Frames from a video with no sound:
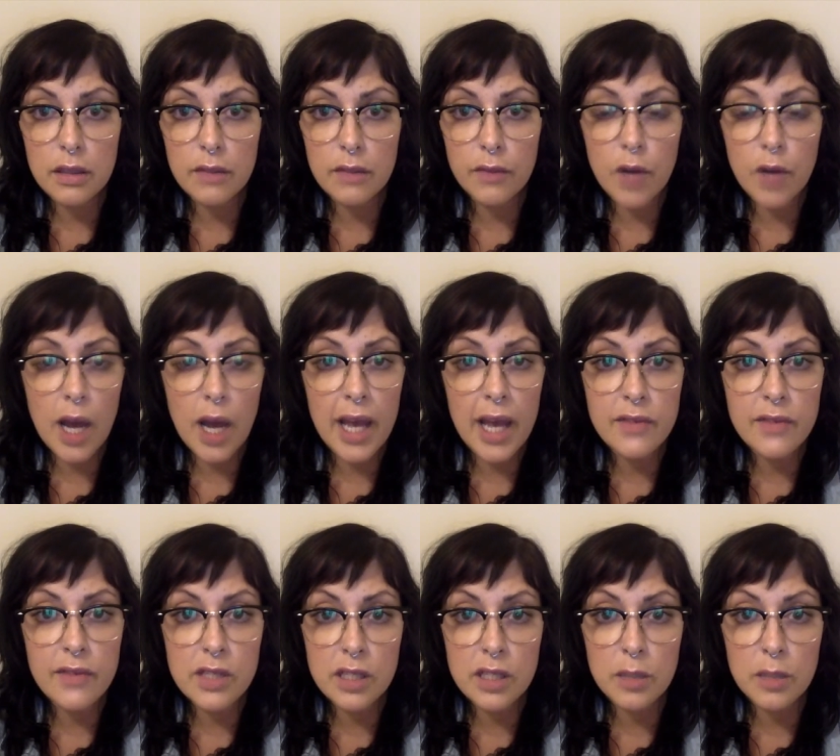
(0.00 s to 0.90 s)
for I have
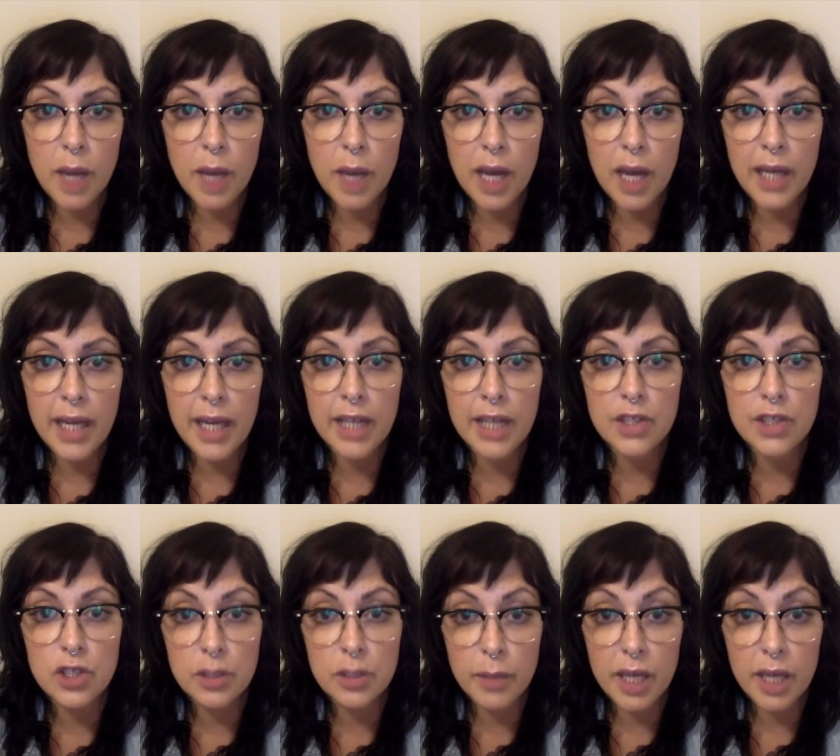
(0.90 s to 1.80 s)
sinned pod at
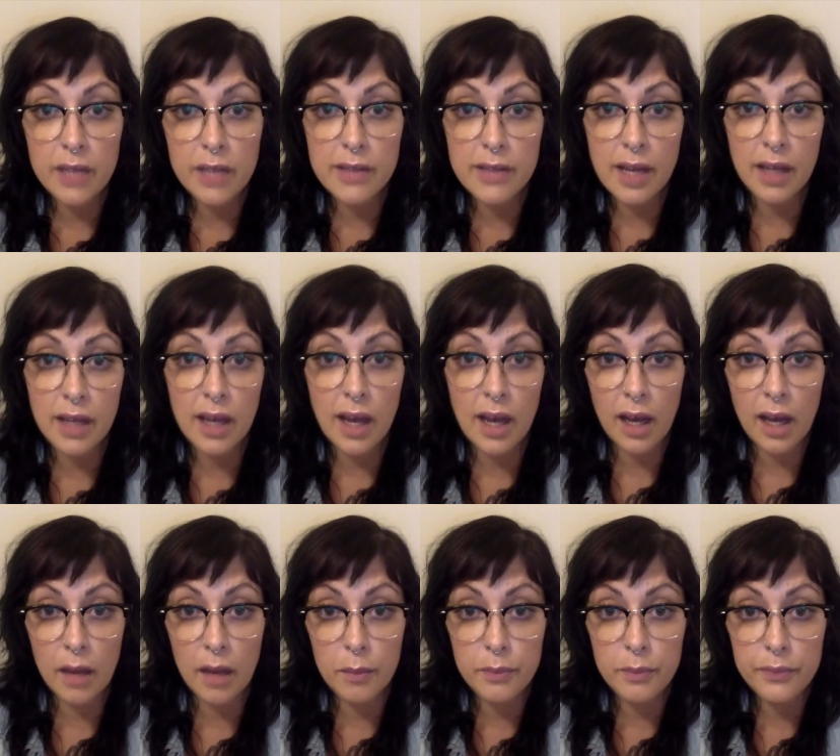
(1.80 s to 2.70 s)

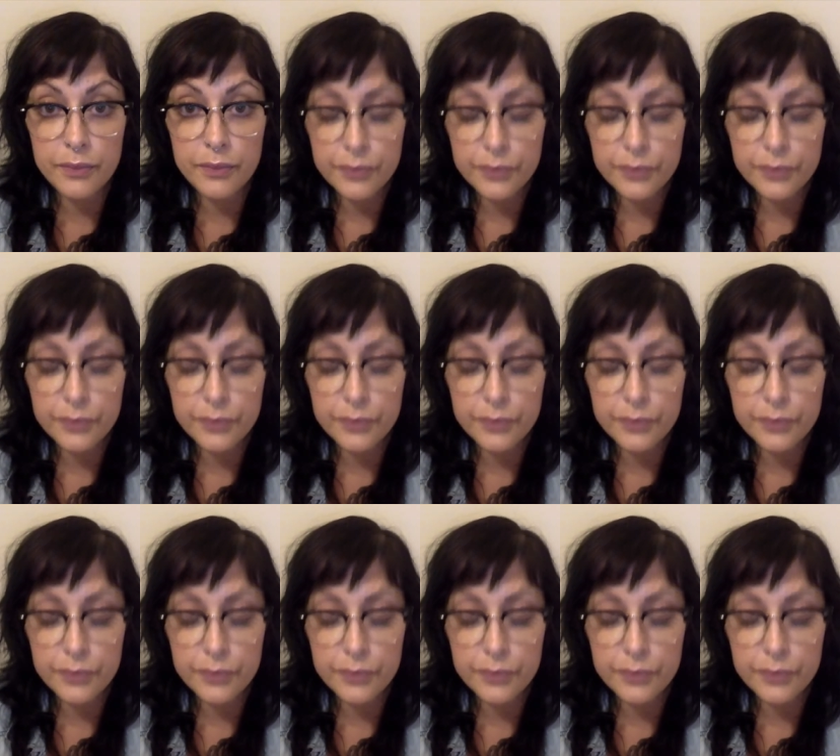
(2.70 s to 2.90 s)
gmail.com.